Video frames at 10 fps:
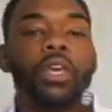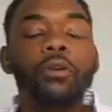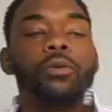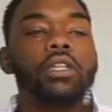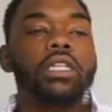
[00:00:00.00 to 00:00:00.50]

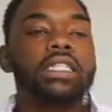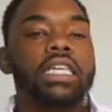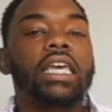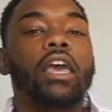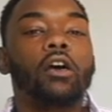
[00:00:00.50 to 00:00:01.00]
Being
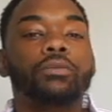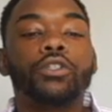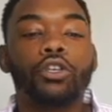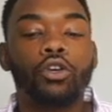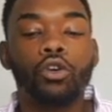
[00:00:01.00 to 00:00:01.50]
realistic
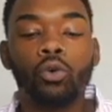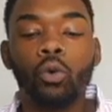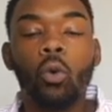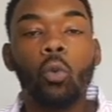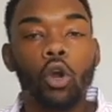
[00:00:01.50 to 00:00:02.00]
helps
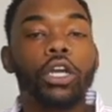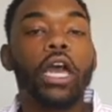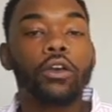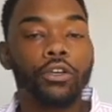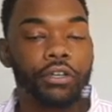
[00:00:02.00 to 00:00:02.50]
you work
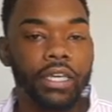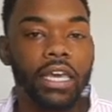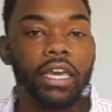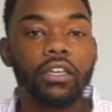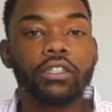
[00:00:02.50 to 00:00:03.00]
out your
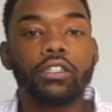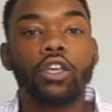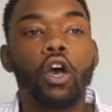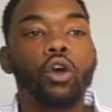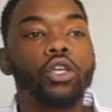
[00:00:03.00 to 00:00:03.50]
kinks.
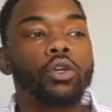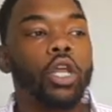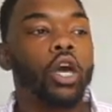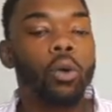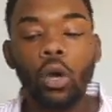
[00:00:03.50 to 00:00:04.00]
So, you
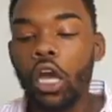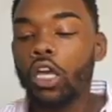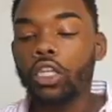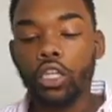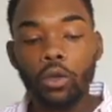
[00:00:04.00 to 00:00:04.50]
know,
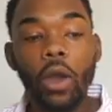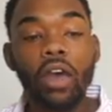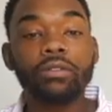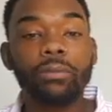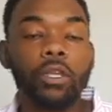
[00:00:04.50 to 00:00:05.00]
you
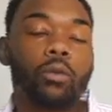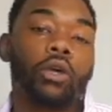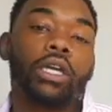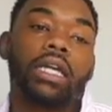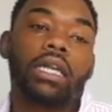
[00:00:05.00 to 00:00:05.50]
have to be to
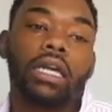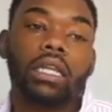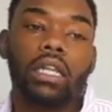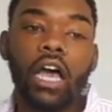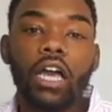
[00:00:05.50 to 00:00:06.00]
work at 9
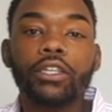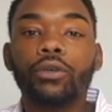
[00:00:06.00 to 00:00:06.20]
o'clock.